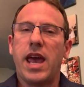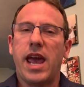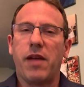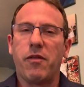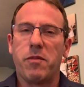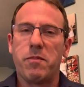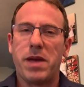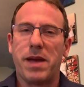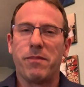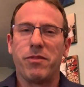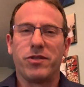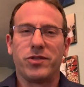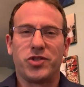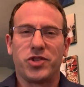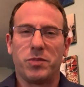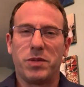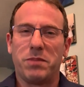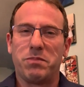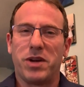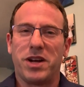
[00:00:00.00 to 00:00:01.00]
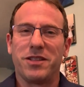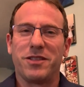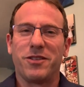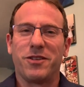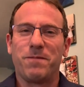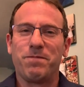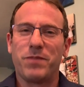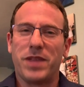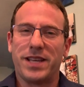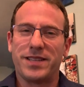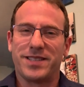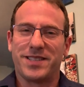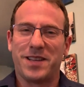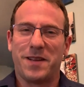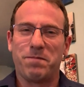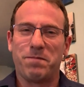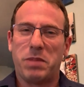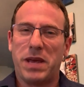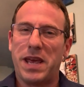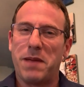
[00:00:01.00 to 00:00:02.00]
And remember, Jimmy Butler has
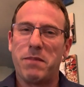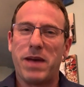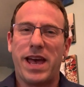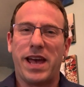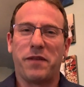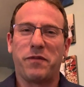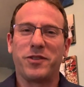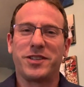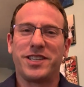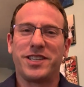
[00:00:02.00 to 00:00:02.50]
something payback